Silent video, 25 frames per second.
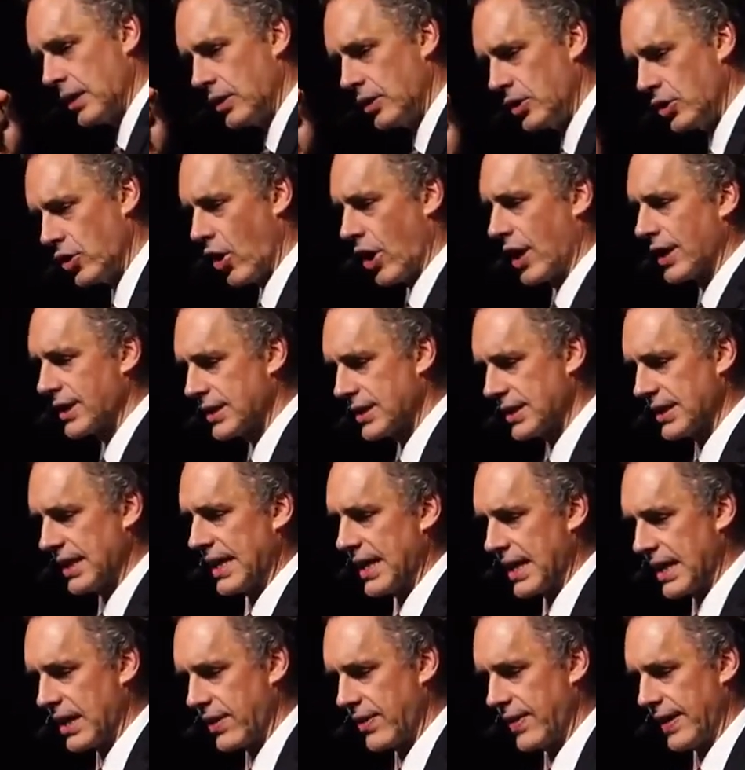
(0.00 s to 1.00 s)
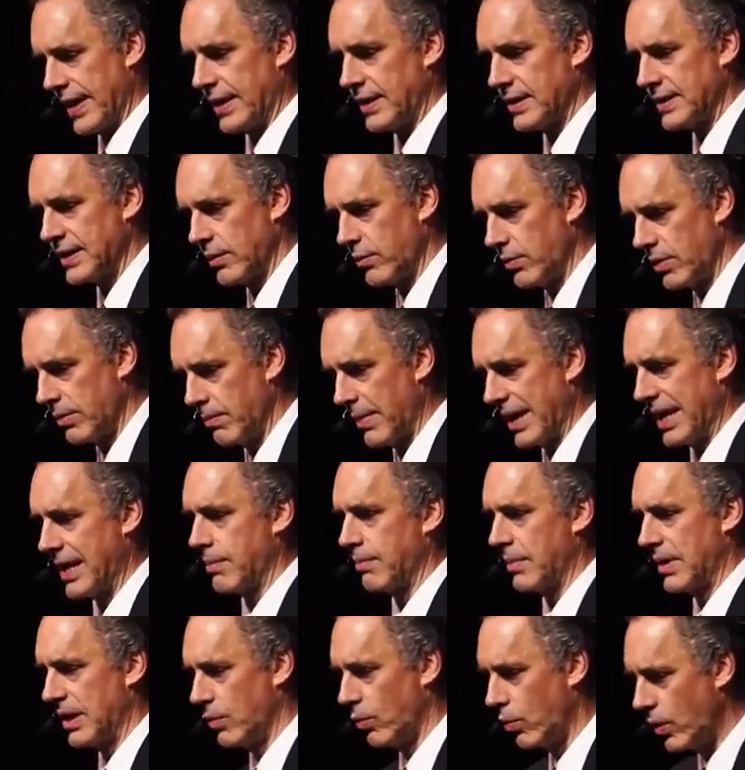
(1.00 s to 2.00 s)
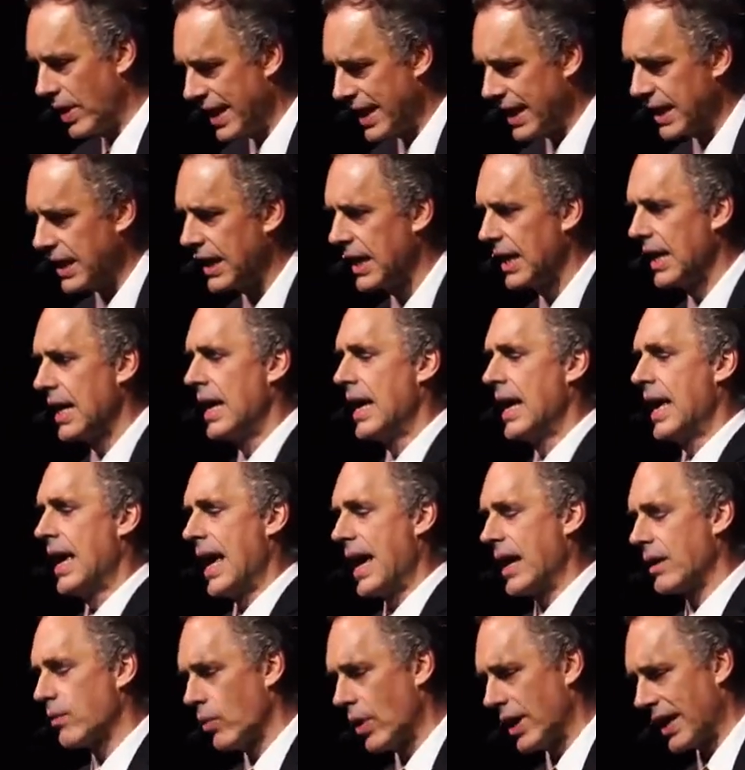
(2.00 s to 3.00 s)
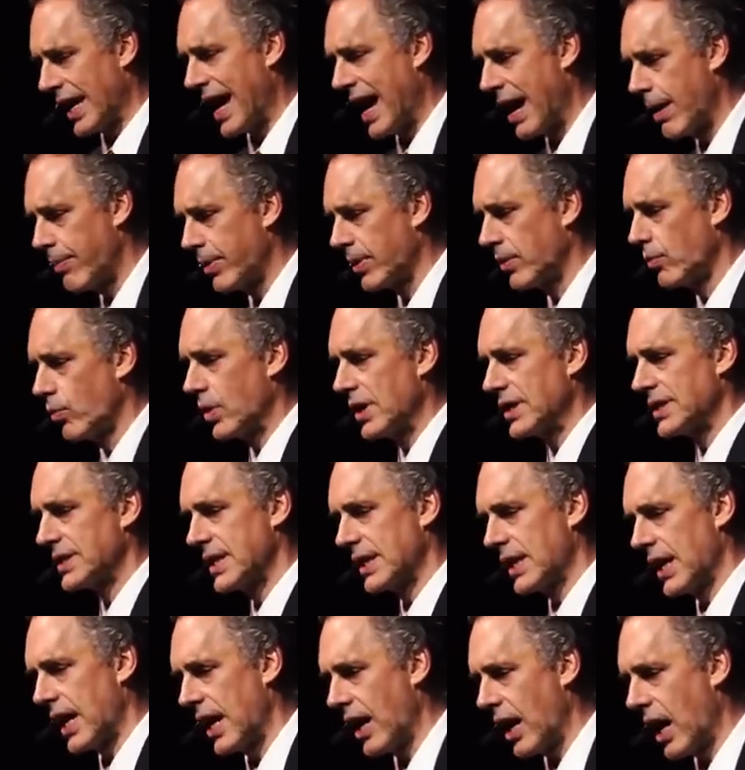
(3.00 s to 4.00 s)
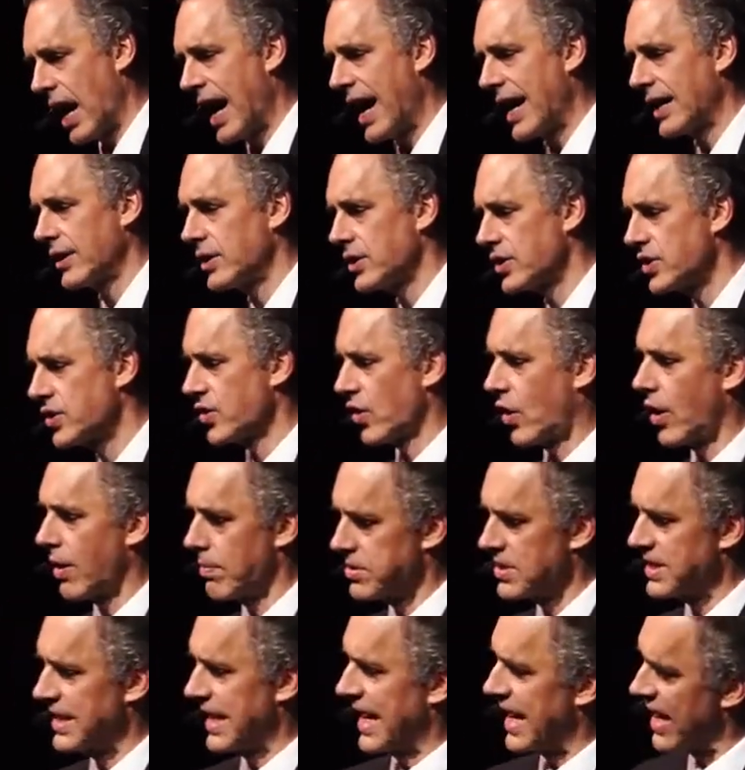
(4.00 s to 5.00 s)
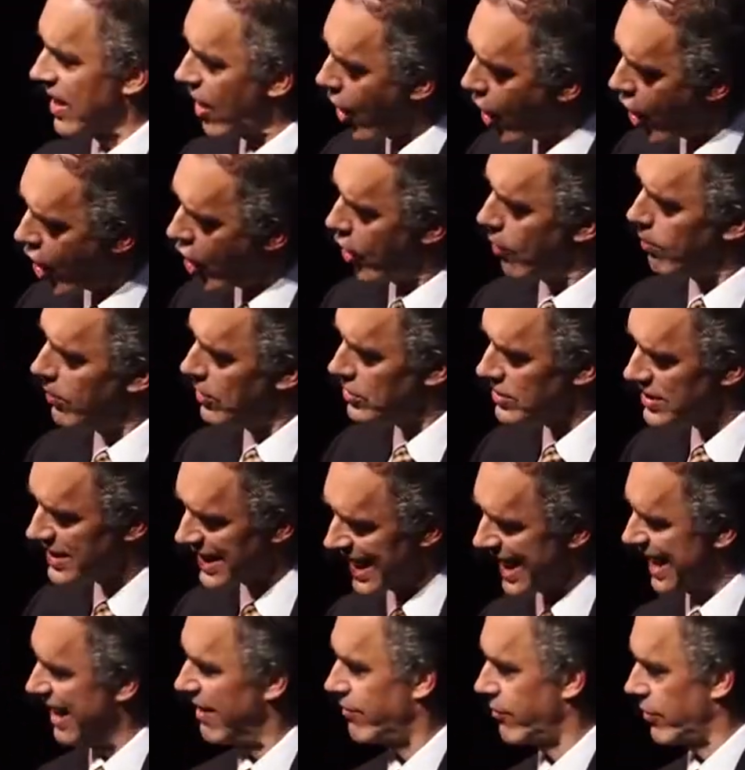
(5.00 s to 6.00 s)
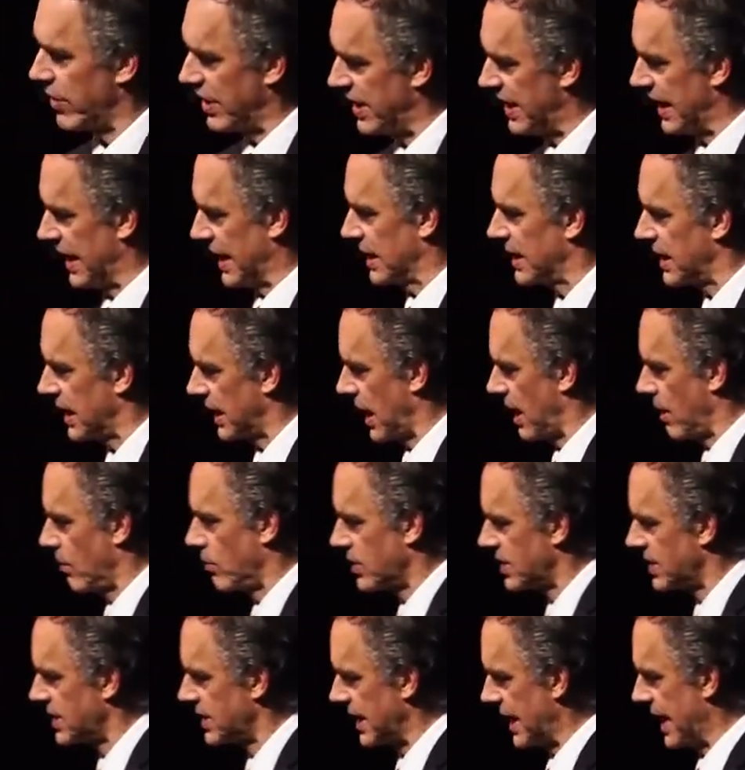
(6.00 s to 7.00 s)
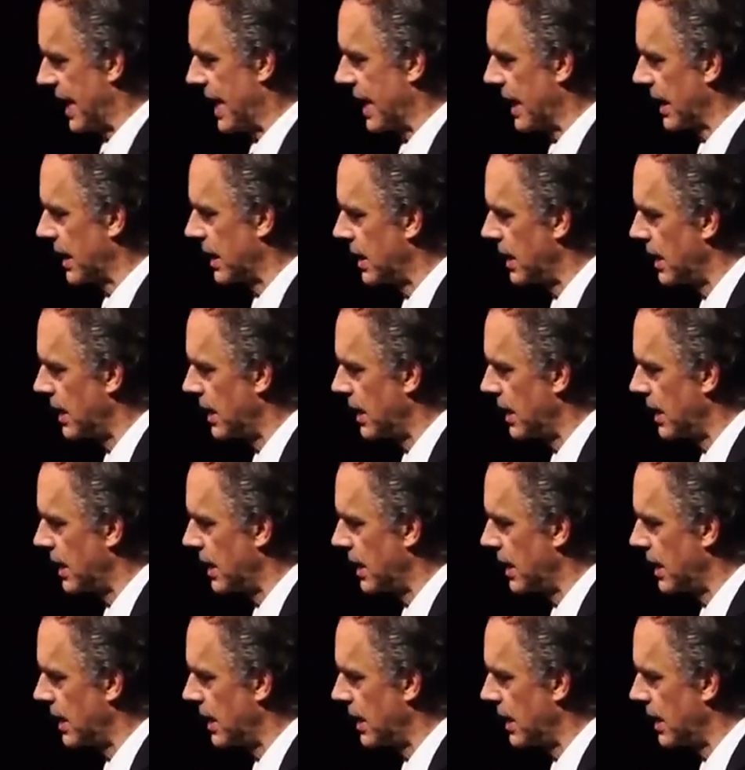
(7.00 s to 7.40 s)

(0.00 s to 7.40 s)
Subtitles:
not saying things that would make me weak. And what happened was that I had to stop saying almost everything that I was saying.